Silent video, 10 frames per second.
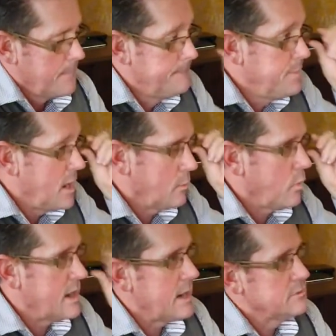But
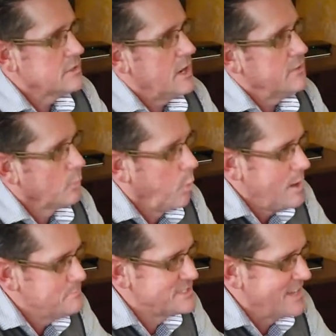while I was on the
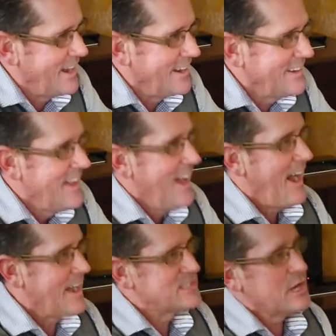website,
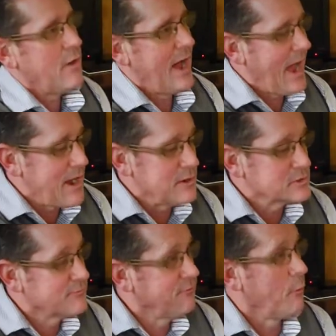I saw a house
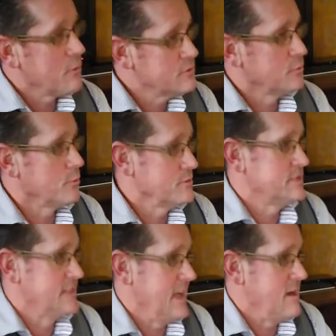4 doors
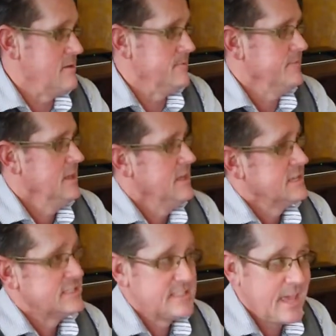down,
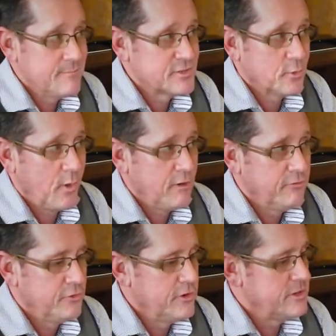same square
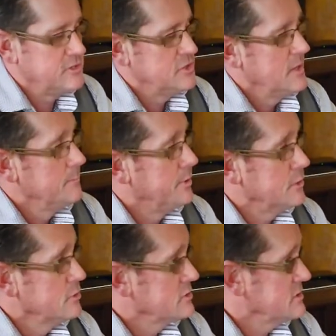footage, but it
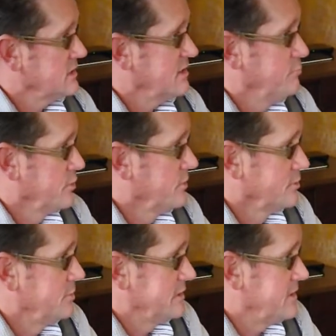looks like they've put a little
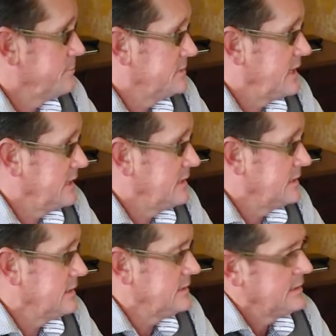bit of updating
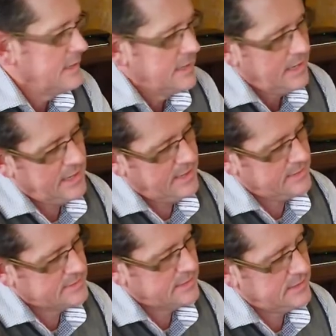in it,
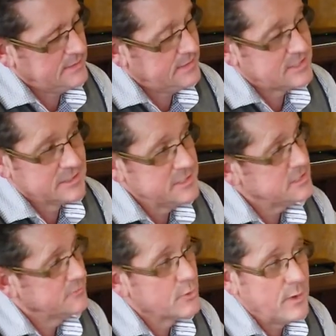and it's
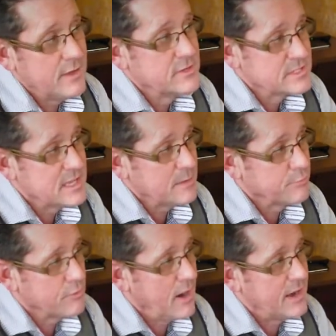listed for around the same
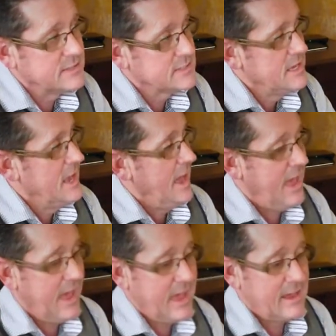price.
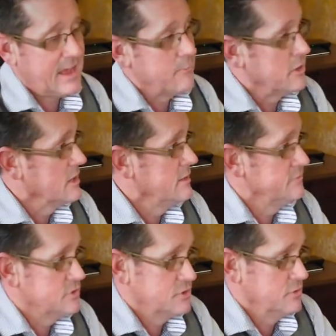And I would love
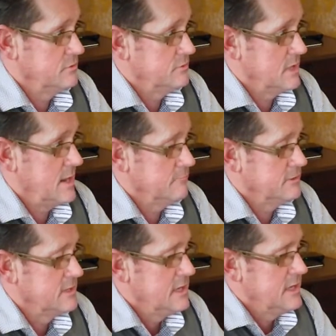to show you that
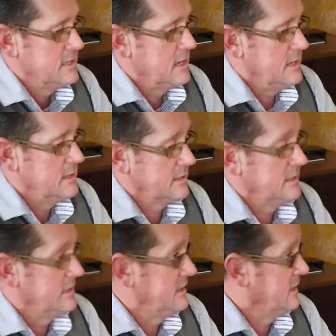one.
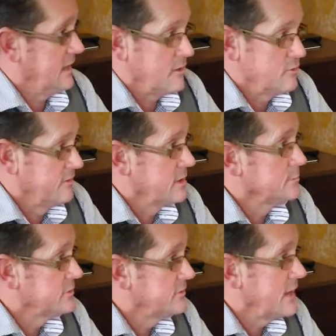Are you
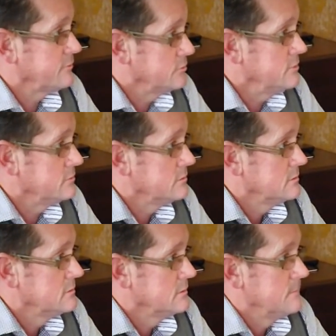available this afternoon?
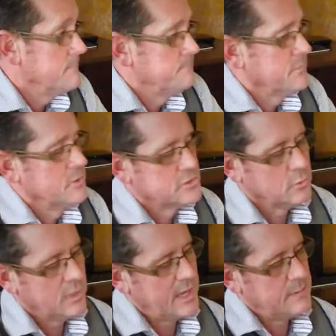So
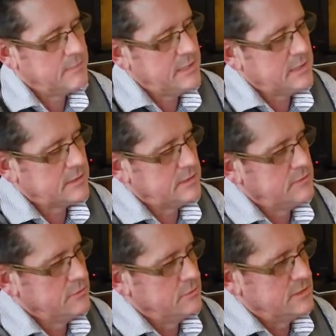what I immediately
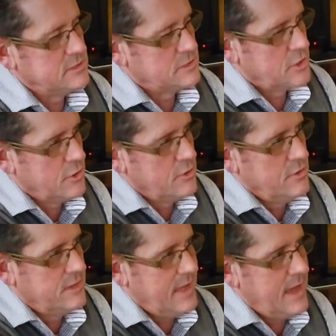do is
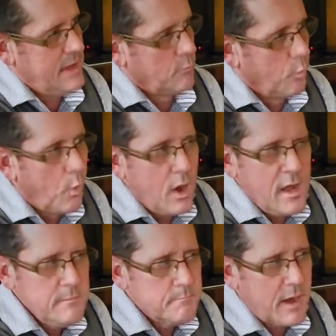turn that
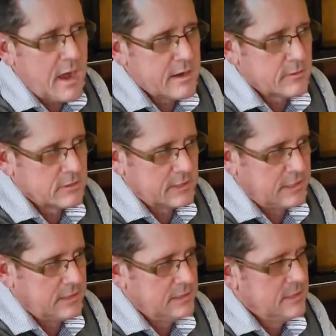one buyer
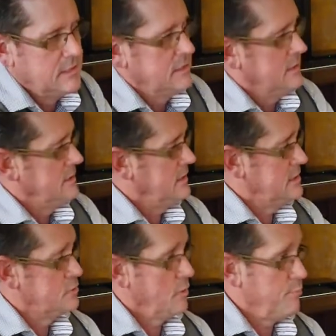lead
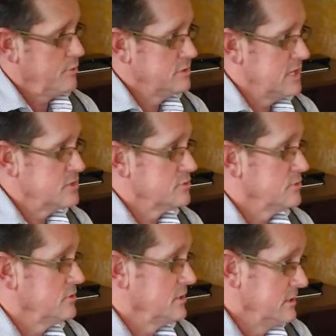into a
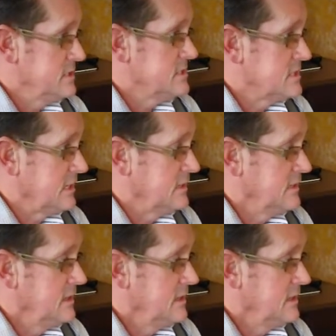potential listing